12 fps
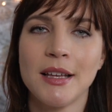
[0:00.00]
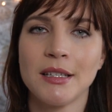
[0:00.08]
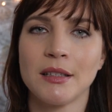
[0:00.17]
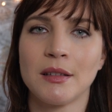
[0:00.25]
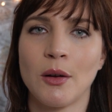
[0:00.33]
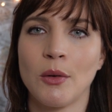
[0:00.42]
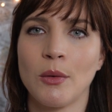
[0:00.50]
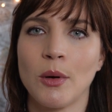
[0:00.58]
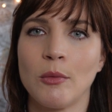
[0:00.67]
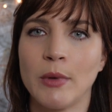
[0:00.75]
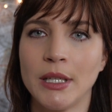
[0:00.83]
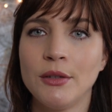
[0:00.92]

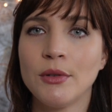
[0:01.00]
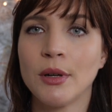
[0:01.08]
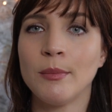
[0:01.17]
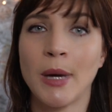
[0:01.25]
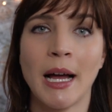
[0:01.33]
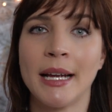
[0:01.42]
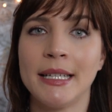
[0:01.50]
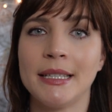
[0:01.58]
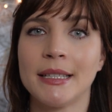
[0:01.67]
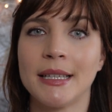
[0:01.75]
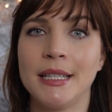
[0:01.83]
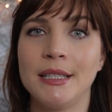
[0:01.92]
So when you
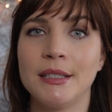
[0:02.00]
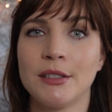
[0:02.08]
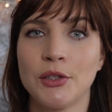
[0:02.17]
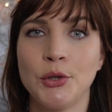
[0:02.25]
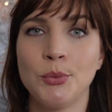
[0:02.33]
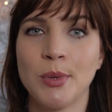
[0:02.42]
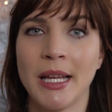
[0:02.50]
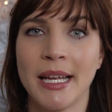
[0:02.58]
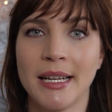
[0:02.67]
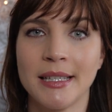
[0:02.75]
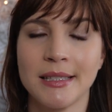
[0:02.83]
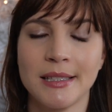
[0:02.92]
combine these two
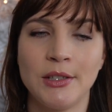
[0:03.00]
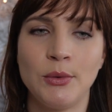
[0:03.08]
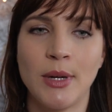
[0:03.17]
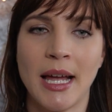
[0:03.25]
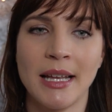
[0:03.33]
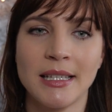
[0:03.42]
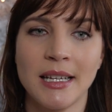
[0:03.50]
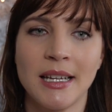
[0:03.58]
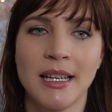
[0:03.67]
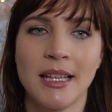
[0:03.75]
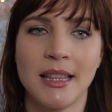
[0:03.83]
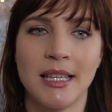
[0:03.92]
planets, you get
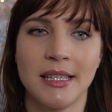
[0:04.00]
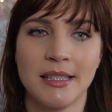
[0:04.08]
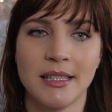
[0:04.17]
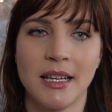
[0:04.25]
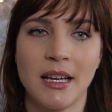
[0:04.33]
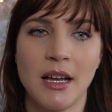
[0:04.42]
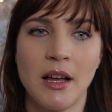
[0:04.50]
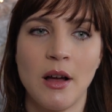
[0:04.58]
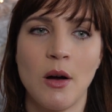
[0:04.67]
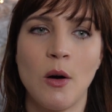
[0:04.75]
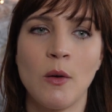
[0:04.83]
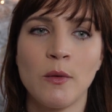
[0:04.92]
this
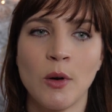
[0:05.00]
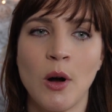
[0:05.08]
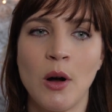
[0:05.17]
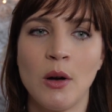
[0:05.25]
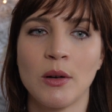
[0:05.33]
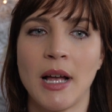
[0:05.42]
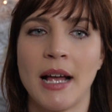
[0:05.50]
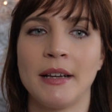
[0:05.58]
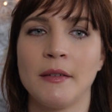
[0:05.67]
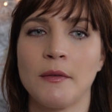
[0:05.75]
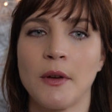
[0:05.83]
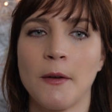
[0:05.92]
overall
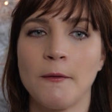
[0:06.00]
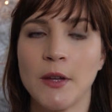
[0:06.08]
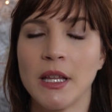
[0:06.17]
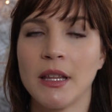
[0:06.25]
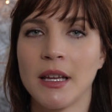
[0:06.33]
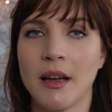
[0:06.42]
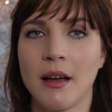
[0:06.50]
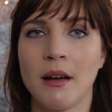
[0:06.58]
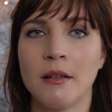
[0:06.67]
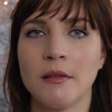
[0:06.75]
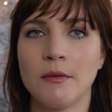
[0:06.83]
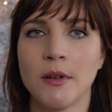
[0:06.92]
kind of feeling
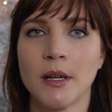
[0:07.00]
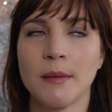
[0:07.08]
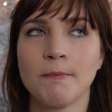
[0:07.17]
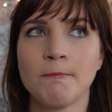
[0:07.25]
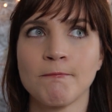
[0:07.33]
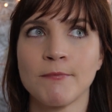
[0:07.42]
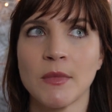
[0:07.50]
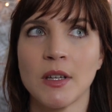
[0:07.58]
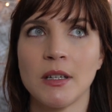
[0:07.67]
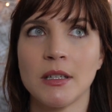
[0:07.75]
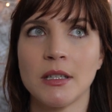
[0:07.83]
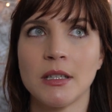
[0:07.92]
of,
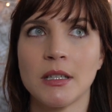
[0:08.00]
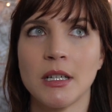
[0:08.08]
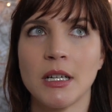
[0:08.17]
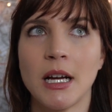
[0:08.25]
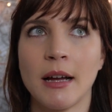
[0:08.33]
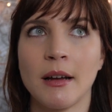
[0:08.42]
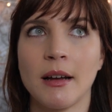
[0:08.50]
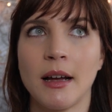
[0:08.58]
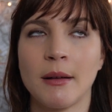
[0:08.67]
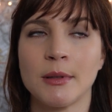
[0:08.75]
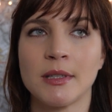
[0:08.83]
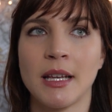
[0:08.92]

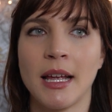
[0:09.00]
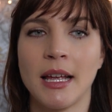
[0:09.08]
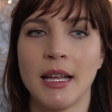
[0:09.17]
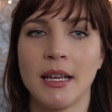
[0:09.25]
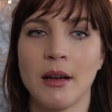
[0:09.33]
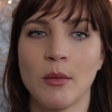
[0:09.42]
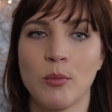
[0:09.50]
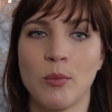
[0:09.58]
I would say,